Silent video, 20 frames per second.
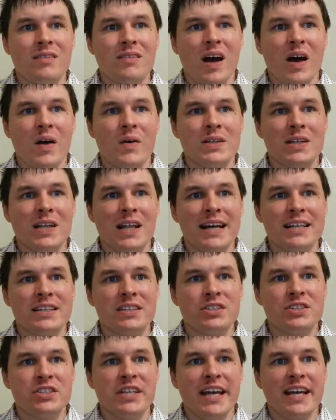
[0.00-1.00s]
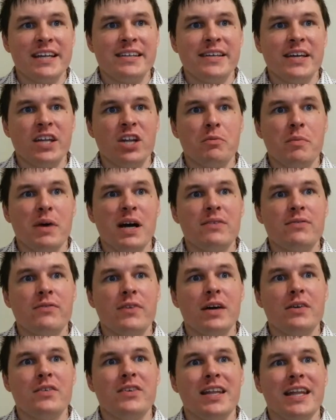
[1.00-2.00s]
I would like to share 10 of my
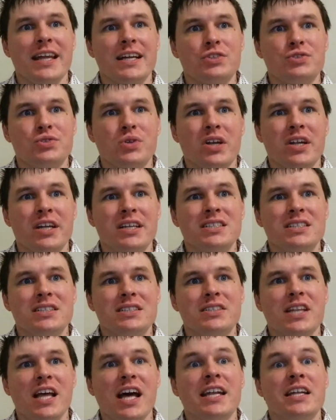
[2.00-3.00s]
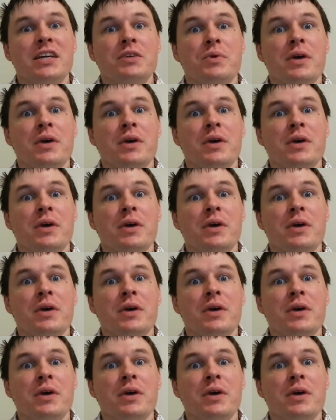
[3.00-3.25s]
favourite electronics, starting